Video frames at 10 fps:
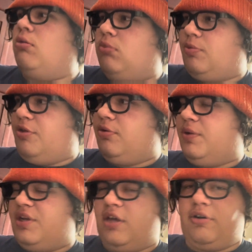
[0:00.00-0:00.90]
My brother and
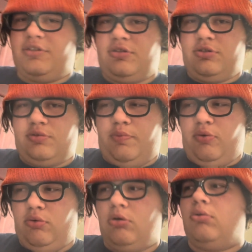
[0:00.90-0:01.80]
my dad are at the
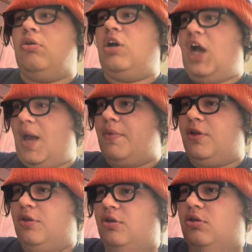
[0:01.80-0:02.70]
pool. I'm
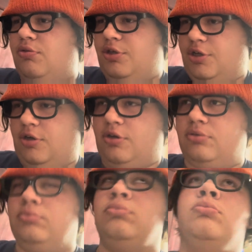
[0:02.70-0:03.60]
in here
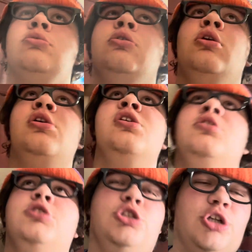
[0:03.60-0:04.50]

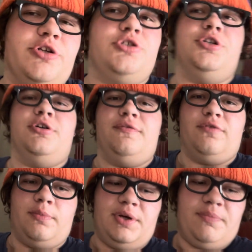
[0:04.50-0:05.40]
just chilling
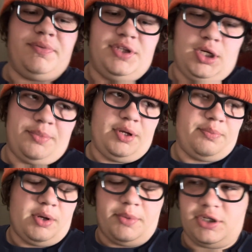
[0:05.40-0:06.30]
for a bit, but then I'm,
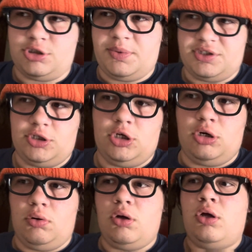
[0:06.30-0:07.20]
I'm actually about to
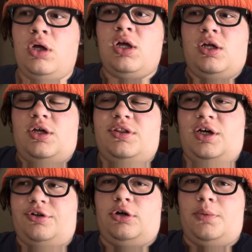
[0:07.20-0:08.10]
go
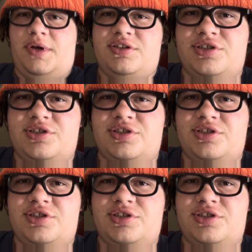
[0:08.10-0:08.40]
down there in a bit.